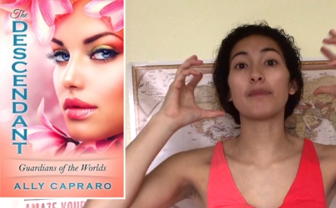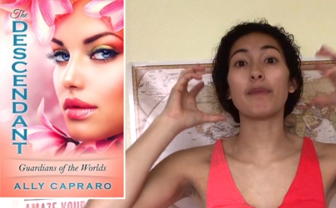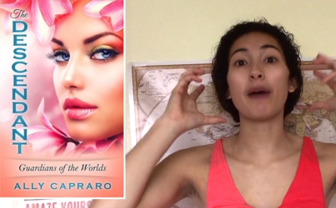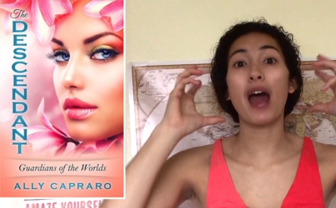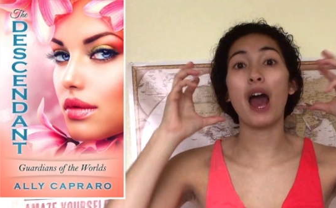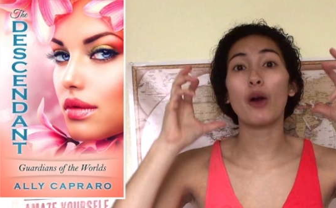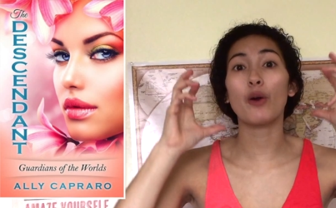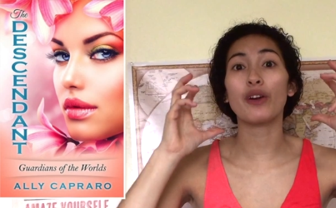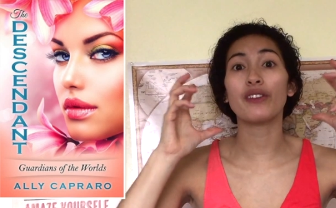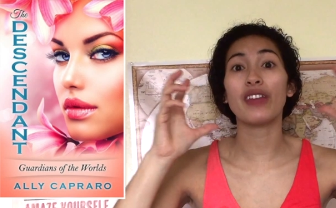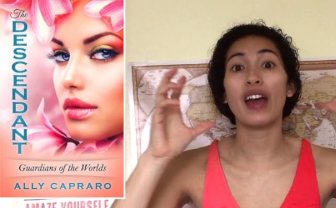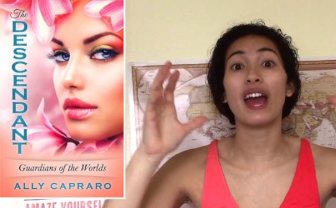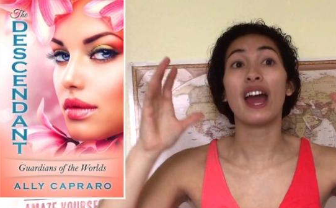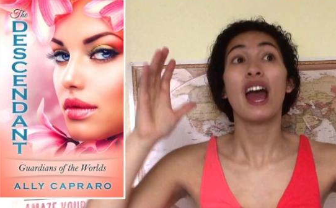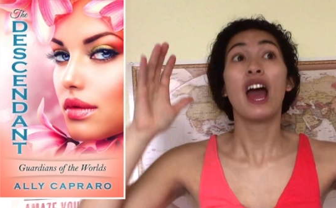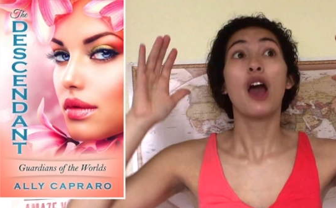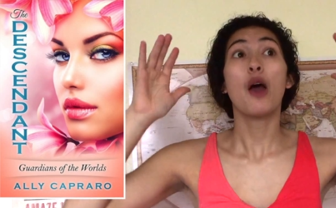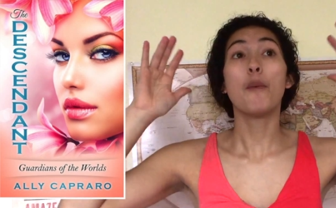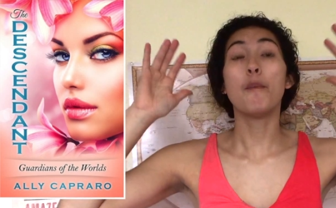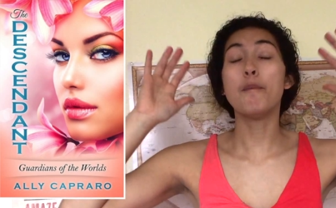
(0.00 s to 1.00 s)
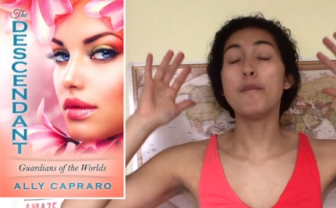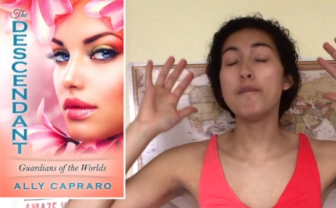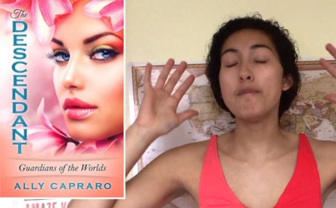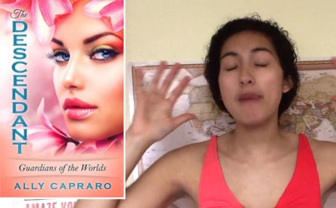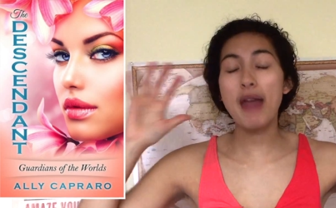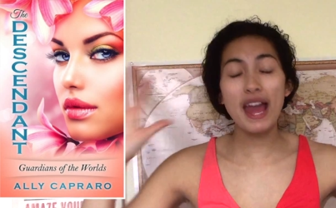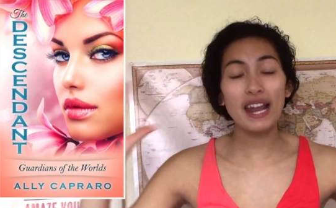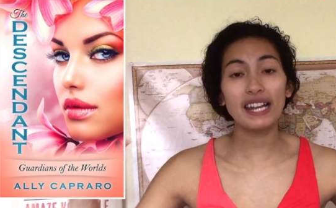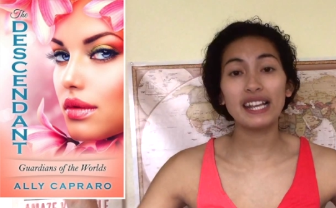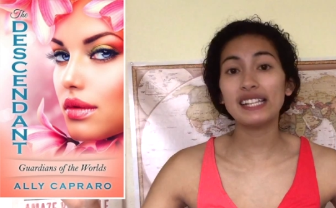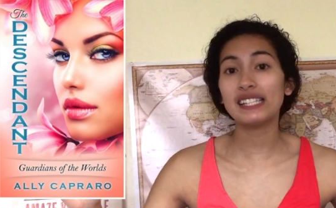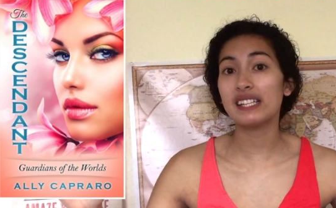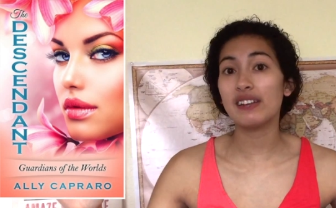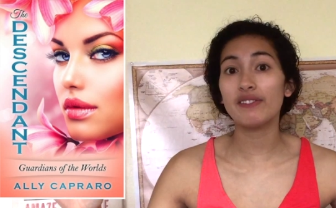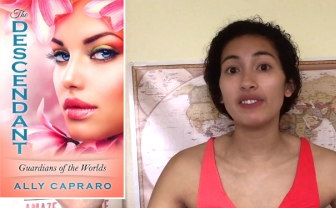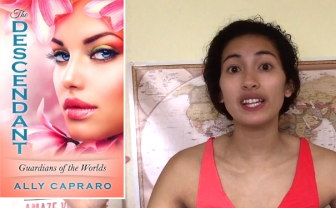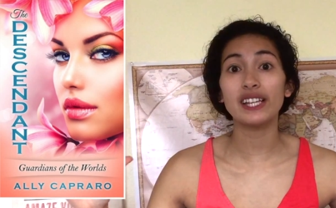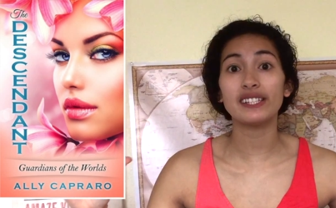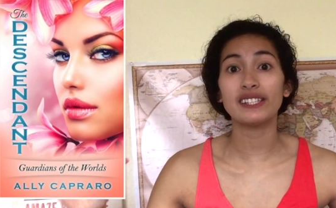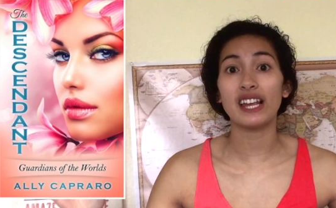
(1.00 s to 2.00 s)
Speaker 1: a power that many
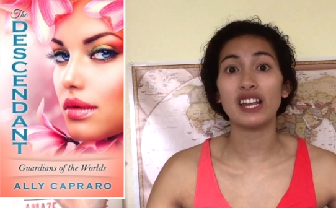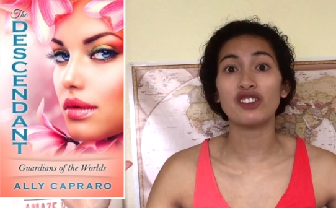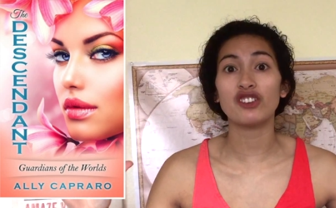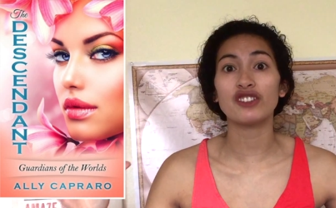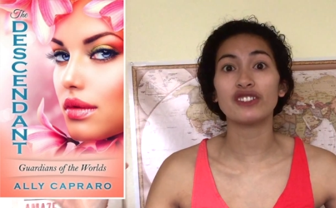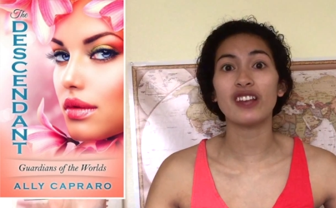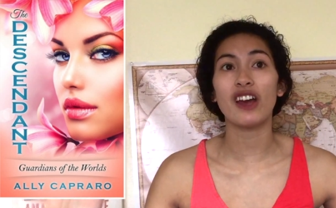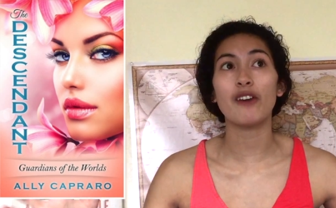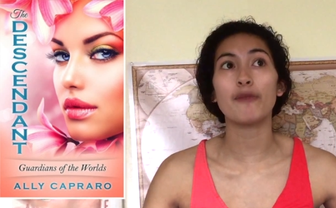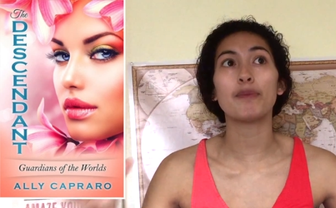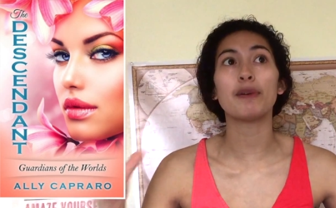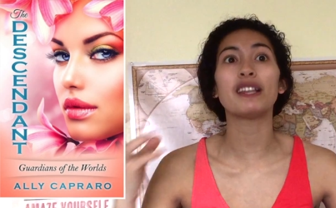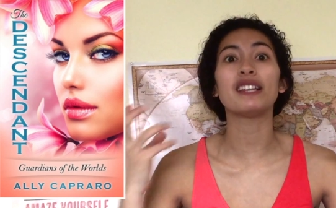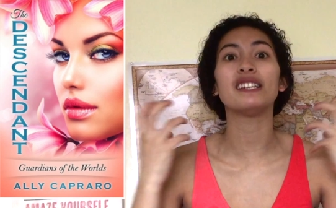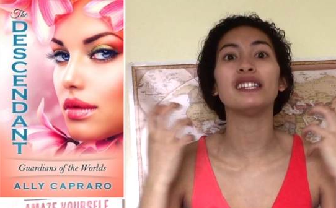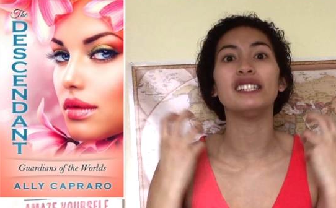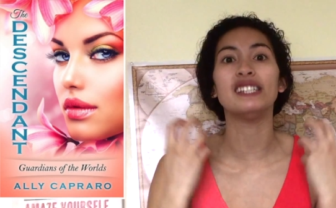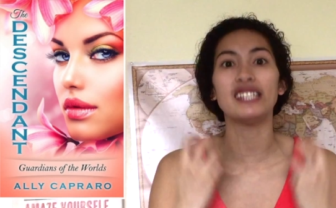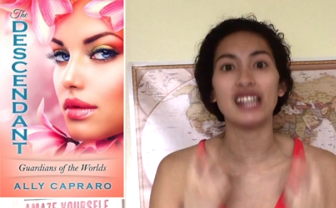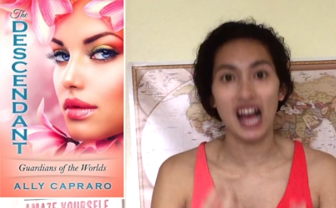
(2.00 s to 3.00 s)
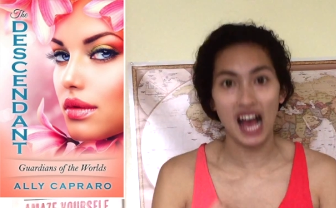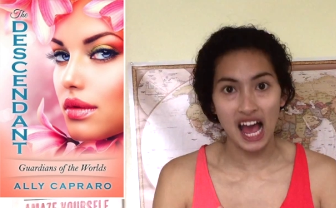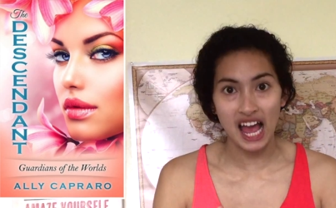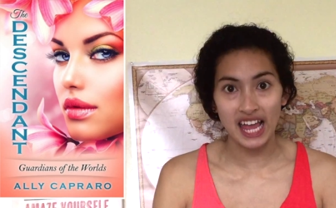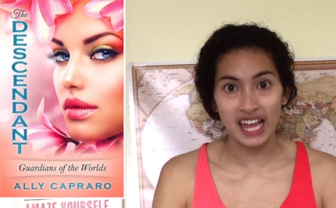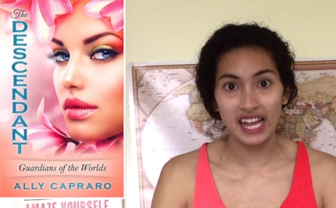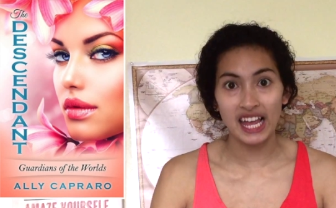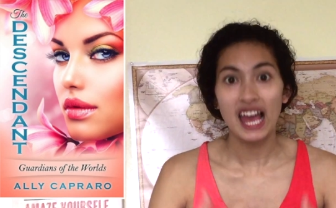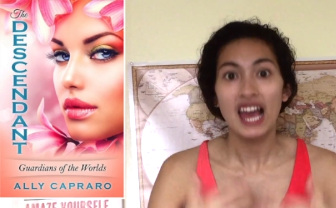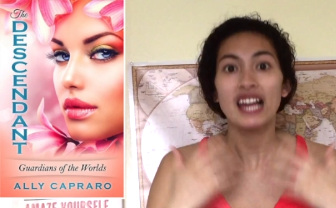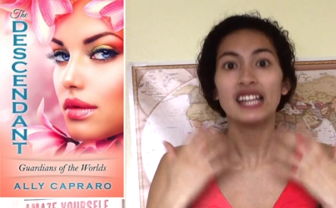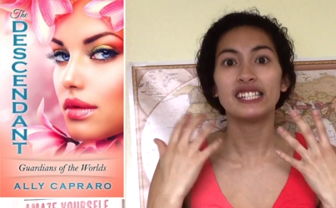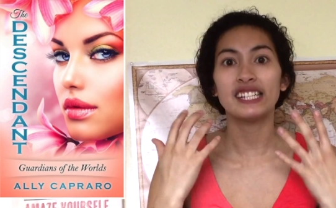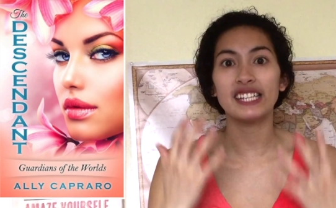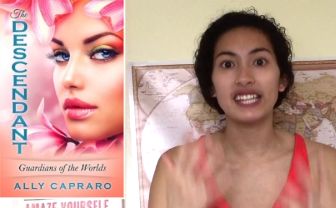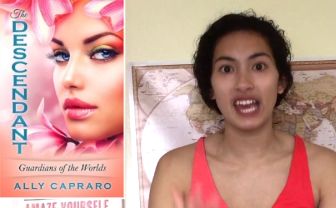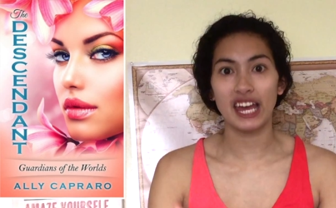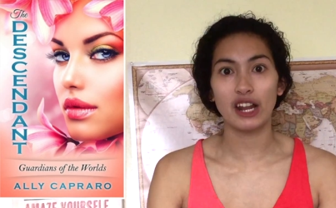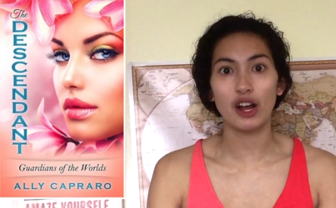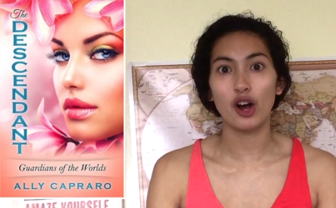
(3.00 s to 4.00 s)
civilizations have been dying to
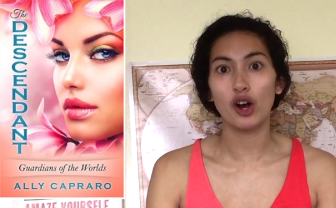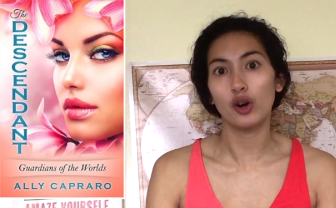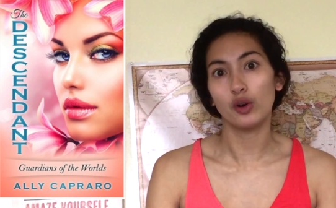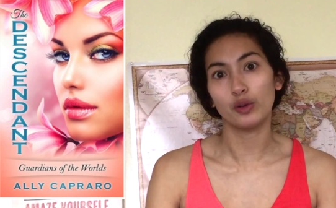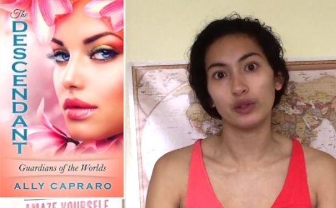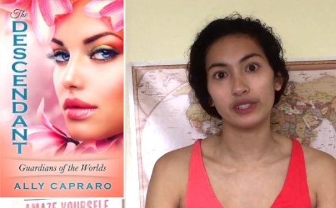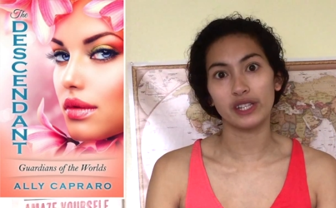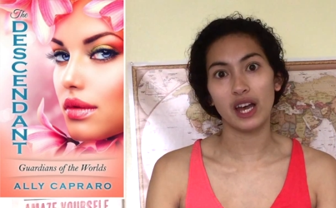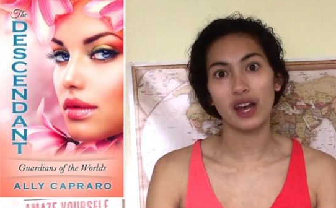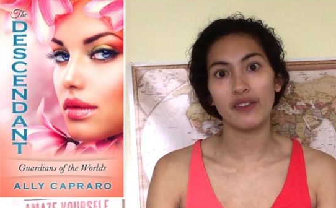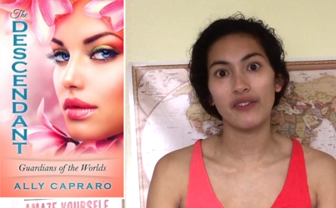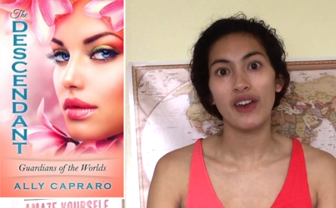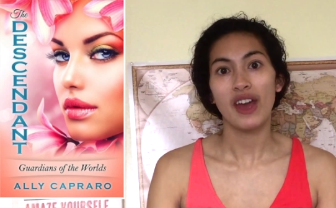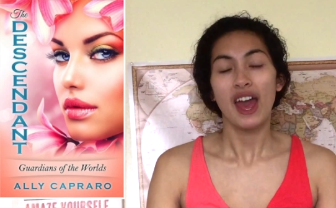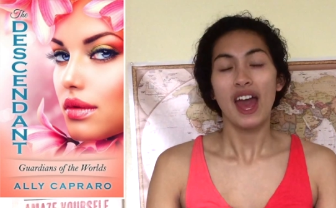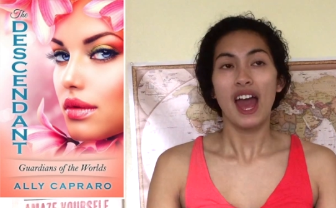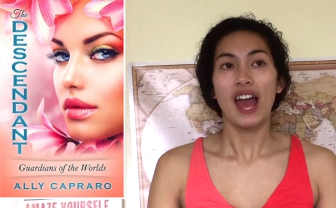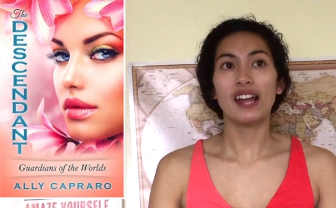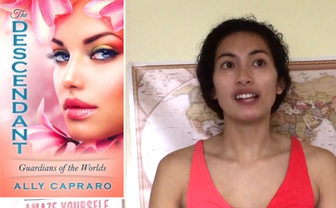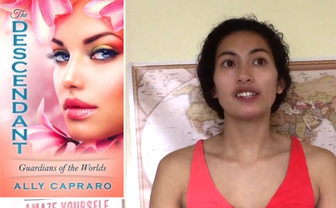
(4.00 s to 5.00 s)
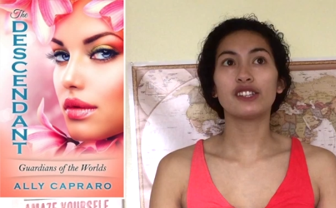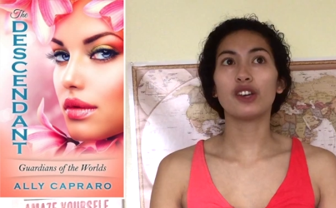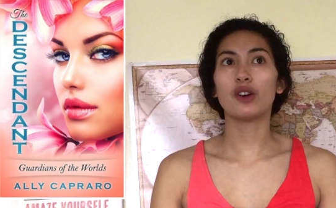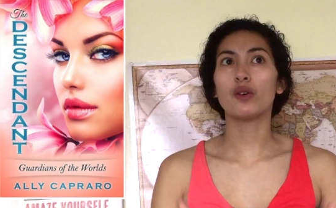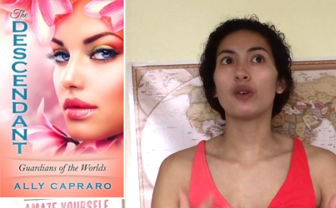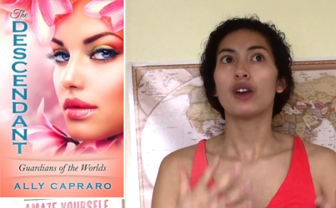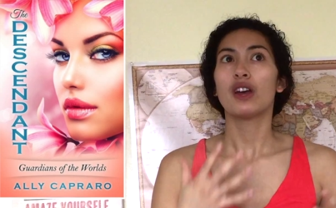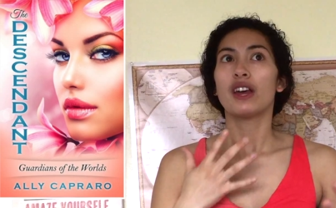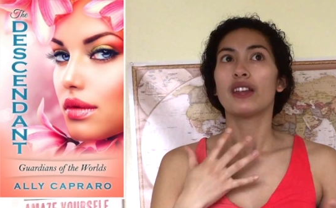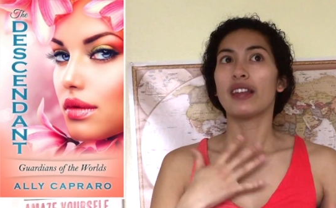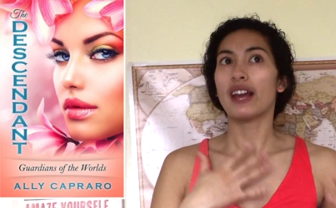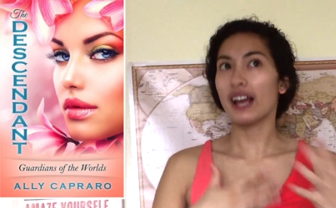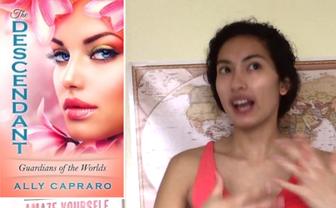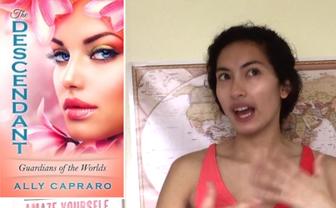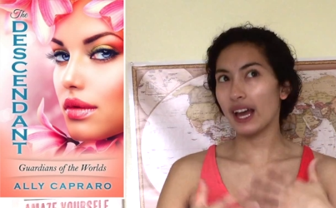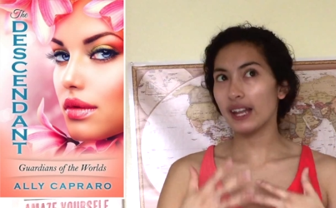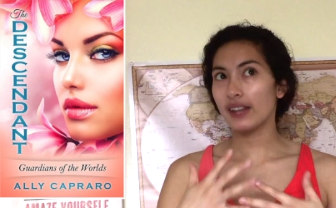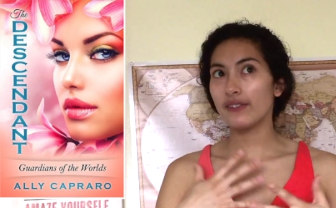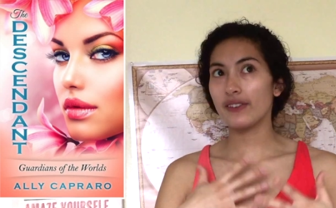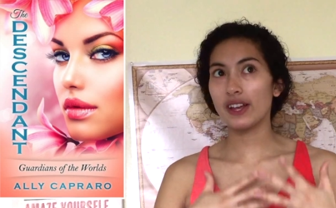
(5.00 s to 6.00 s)
get a hold of. And so that
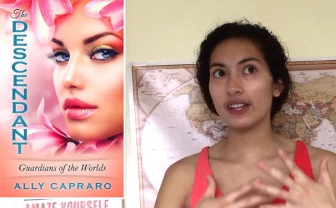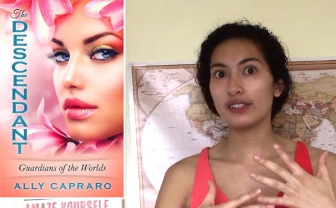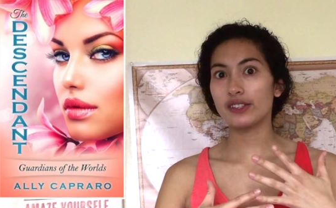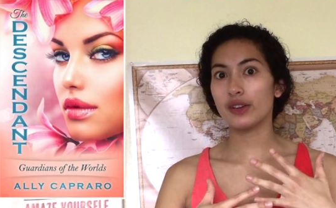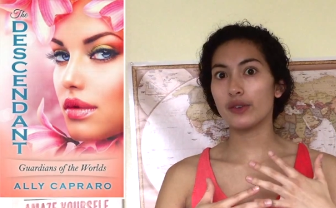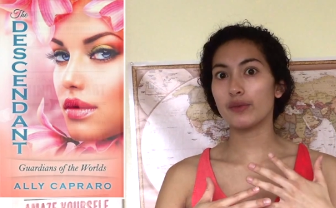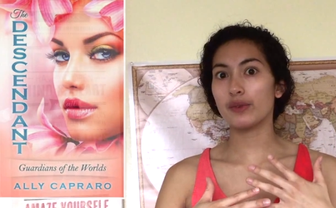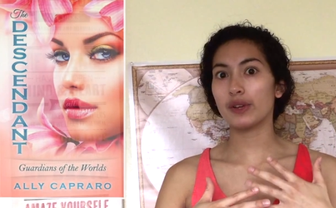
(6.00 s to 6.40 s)
kind of gets her